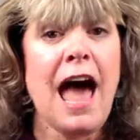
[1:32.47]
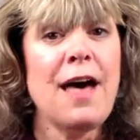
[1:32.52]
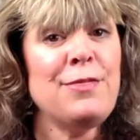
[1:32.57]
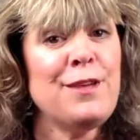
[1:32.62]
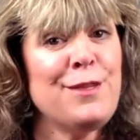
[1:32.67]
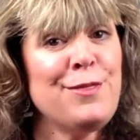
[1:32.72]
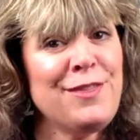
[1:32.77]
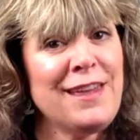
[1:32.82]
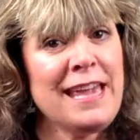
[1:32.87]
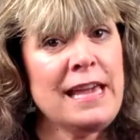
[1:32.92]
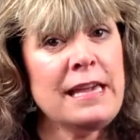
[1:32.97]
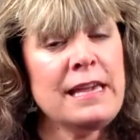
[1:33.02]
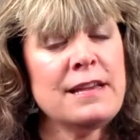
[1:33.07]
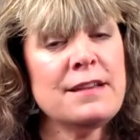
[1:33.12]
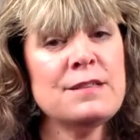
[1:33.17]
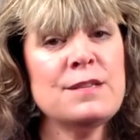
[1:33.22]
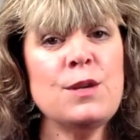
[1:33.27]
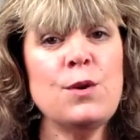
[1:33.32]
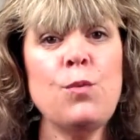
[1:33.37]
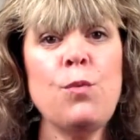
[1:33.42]
And the thing
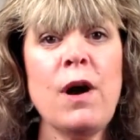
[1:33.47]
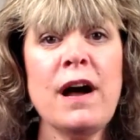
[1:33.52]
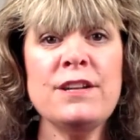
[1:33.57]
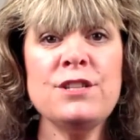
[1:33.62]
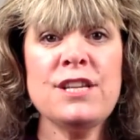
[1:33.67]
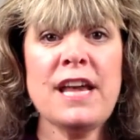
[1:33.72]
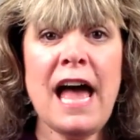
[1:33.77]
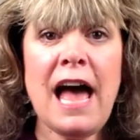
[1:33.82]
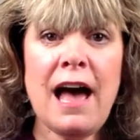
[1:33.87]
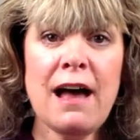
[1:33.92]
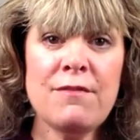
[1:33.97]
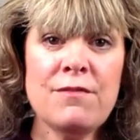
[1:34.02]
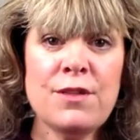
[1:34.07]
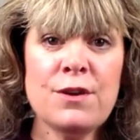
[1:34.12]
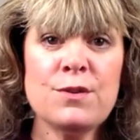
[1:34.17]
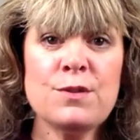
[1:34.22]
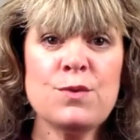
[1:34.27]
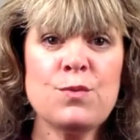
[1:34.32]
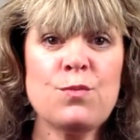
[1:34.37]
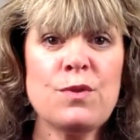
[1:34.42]
is, you want to have
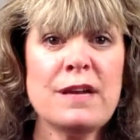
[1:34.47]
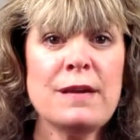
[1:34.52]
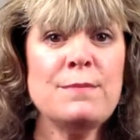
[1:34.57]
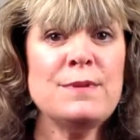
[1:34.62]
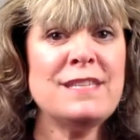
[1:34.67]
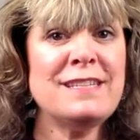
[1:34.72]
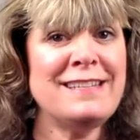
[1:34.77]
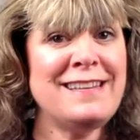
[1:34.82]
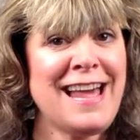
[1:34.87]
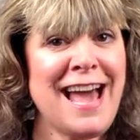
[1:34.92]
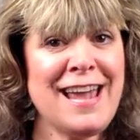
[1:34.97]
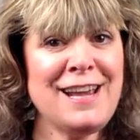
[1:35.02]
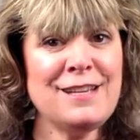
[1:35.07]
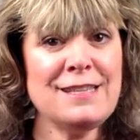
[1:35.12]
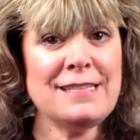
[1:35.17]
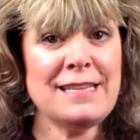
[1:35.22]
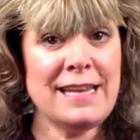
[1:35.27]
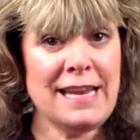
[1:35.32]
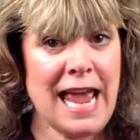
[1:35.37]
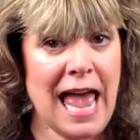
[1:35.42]
those ribs
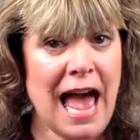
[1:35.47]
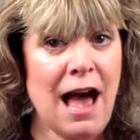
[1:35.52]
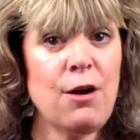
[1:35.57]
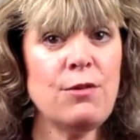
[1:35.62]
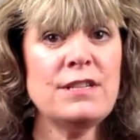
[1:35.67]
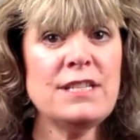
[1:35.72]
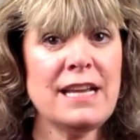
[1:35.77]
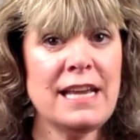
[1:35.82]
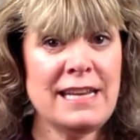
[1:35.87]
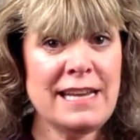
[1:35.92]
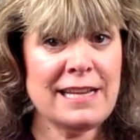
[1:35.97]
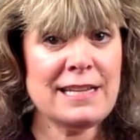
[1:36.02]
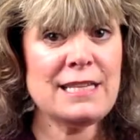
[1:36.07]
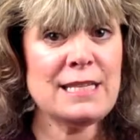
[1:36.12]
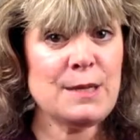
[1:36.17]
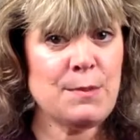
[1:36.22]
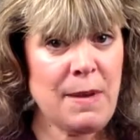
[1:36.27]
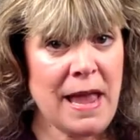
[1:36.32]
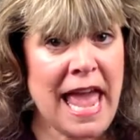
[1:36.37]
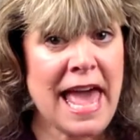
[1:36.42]
nice and out and
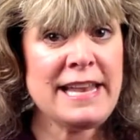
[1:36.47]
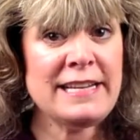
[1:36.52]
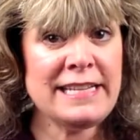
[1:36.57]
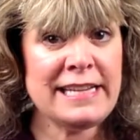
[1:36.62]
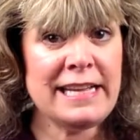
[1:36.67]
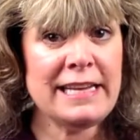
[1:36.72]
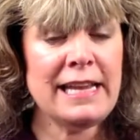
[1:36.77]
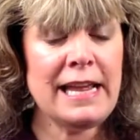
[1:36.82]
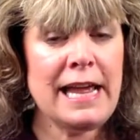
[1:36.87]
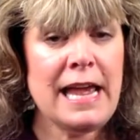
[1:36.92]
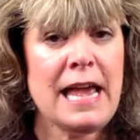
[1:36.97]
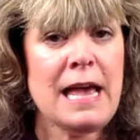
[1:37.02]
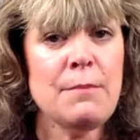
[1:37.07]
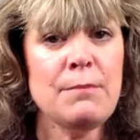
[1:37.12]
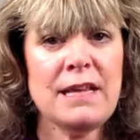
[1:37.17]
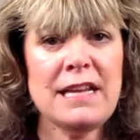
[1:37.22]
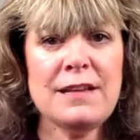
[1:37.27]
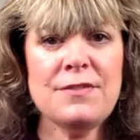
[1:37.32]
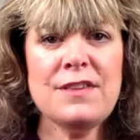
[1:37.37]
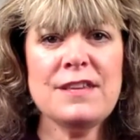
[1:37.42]
expanded,
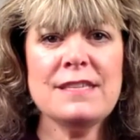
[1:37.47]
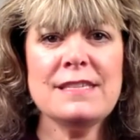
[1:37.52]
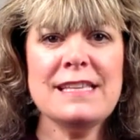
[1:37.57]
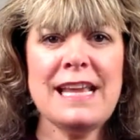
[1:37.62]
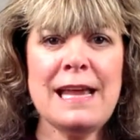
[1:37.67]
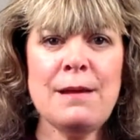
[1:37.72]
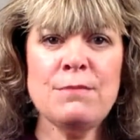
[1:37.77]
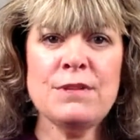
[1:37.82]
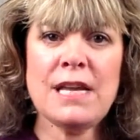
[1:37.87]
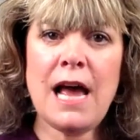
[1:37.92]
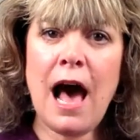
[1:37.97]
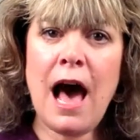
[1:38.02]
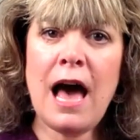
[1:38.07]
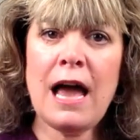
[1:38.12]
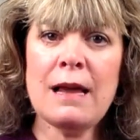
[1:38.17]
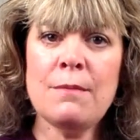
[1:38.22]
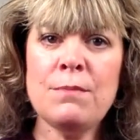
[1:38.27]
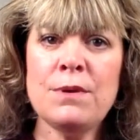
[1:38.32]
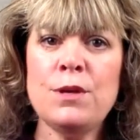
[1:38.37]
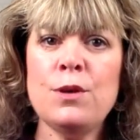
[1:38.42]
but at the same
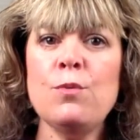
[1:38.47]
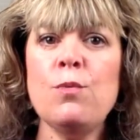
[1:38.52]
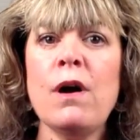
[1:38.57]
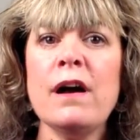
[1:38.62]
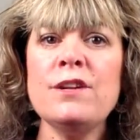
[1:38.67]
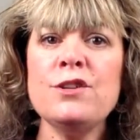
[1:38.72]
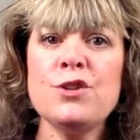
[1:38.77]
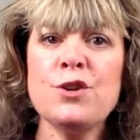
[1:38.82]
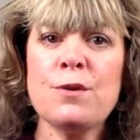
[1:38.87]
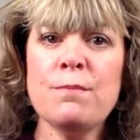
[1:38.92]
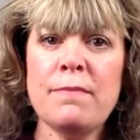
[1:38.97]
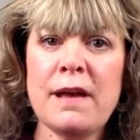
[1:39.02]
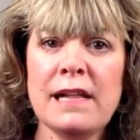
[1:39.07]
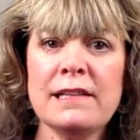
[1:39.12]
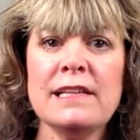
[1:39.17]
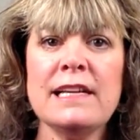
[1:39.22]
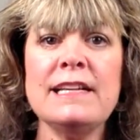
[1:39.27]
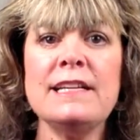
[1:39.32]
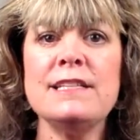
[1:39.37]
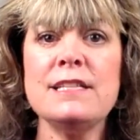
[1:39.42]
time, you want your
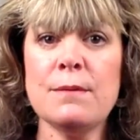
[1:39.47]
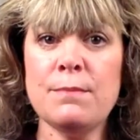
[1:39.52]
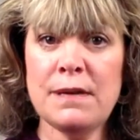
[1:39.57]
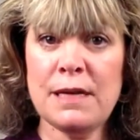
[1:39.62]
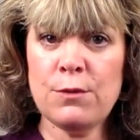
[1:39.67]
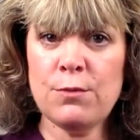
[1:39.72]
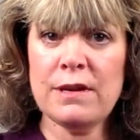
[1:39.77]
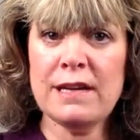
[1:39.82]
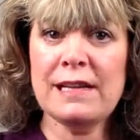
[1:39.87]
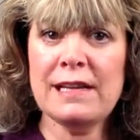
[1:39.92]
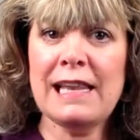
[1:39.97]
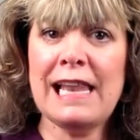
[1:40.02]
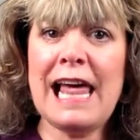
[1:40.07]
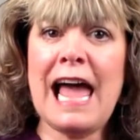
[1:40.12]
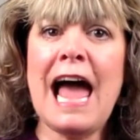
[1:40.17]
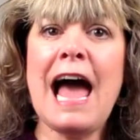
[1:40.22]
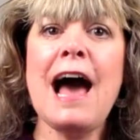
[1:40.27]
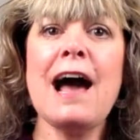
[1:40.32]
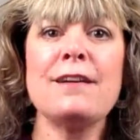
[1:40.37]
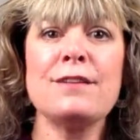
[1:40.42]
belly to be
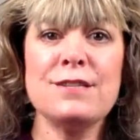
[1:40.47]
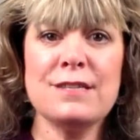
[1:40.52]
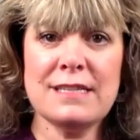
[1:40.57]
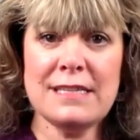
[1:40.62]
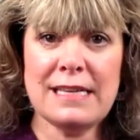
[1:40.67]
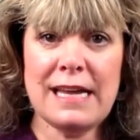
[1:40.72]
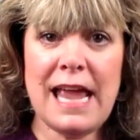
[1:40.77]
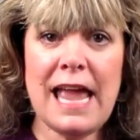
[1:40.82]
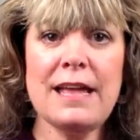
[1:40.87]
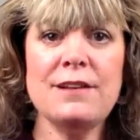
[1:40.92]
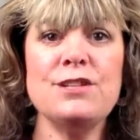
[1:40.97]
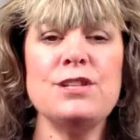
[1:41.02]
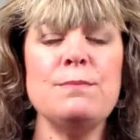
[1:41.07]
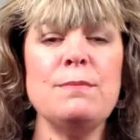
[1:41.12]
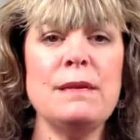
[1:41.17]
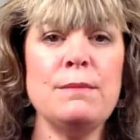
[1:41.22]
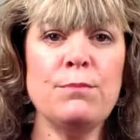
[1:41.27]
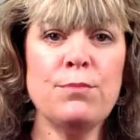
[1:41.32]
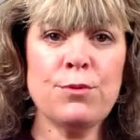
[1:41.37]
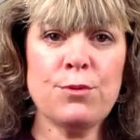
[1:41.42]
relaxed and to
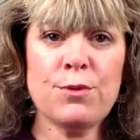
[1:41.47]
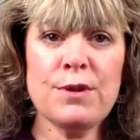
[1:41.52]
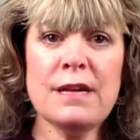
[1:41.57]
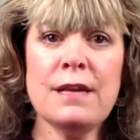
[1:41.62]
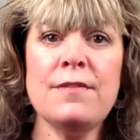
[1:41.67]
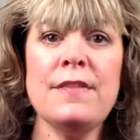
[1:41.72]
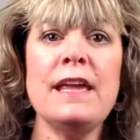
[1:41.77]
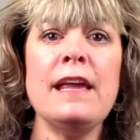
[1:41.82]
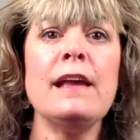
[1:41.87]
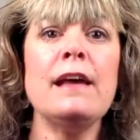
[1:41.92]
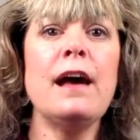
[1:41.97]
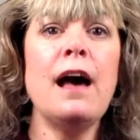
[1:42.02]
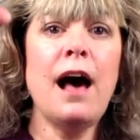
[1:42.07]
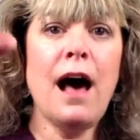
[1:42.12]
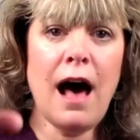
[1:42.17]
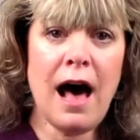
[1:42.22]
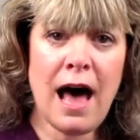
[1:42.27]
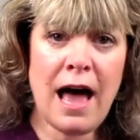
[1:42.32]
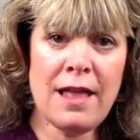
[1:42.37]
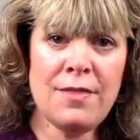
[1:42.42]
be breathing
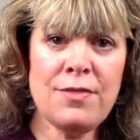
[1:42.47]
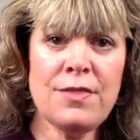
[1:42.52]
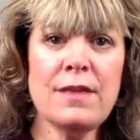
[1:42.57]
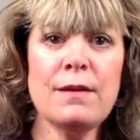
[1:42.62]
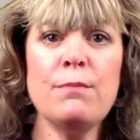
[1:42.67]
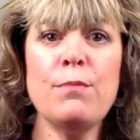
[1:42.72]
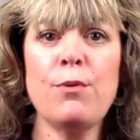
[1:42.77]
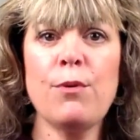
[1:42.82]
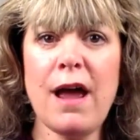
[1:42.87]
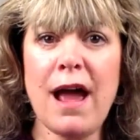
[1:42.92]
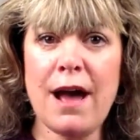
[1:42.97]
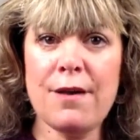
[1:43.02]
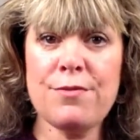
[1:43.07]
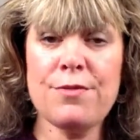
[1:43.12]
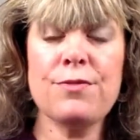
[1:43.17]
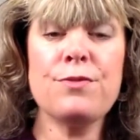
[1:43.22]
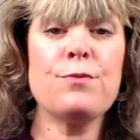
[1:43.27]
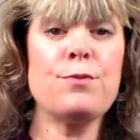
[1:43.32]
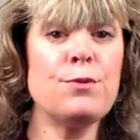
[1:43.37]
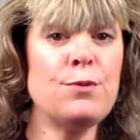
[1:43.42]
on the
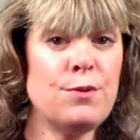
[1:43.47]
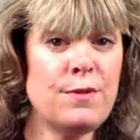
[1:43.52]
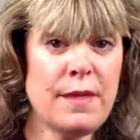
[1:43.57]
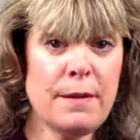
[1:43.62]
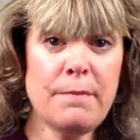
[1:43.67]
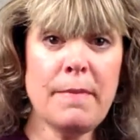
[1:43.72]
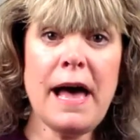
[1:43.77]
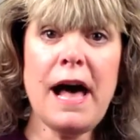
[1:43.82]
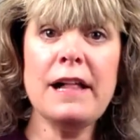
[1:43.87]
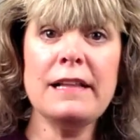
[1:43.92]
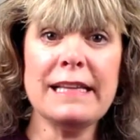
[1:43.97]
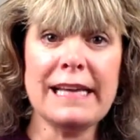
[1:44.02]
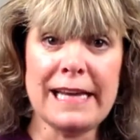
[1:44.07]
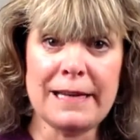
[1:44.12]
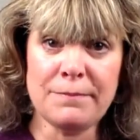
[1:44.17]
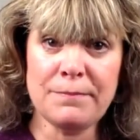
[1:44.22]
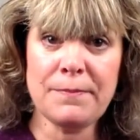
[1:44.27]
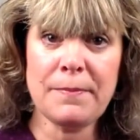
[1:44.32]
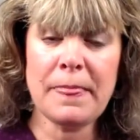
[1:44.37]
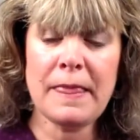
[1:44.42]
breath through the
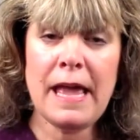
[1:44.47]
belly.